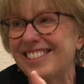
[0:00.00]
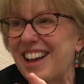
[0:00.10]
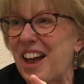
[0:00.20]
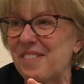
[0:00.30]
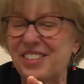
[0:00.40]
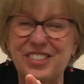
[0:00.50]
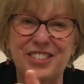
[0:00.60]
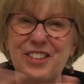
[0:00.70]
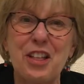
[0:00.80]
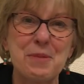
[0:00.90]

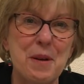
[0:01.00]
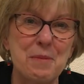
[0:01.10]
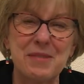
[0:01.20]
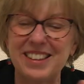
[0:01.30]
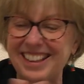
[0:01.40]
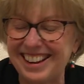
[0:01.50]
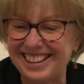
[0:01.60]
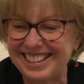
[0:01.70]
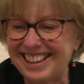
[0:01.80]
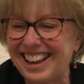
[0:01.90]
because it's all about me at the
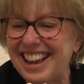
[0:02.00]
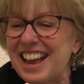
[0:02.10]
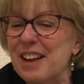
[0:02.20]
end of the day.